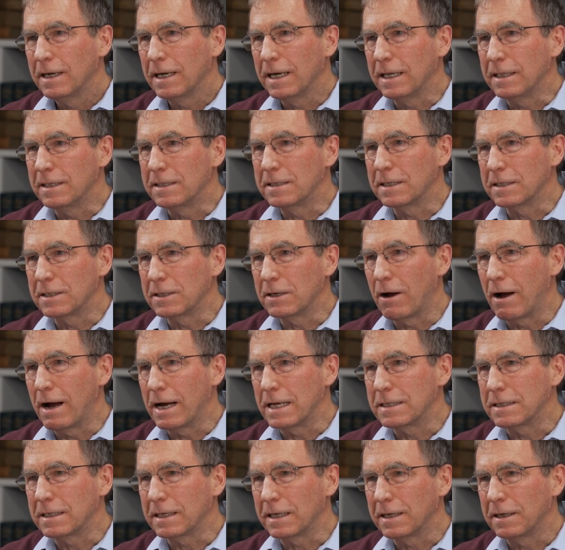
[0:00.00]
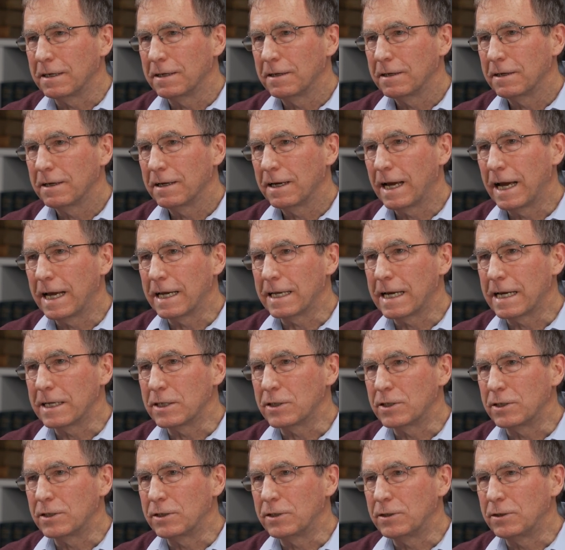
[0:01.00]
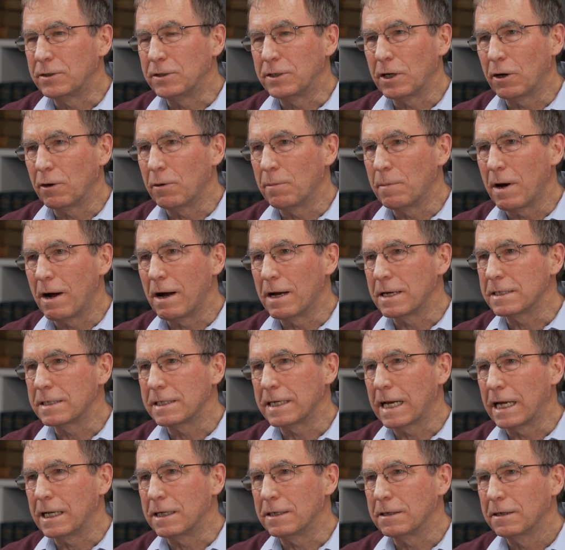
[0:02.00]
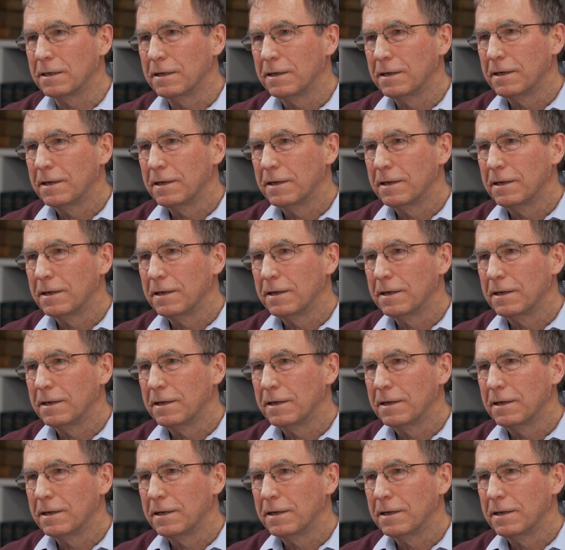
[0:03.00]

in society, as Jeremiah said,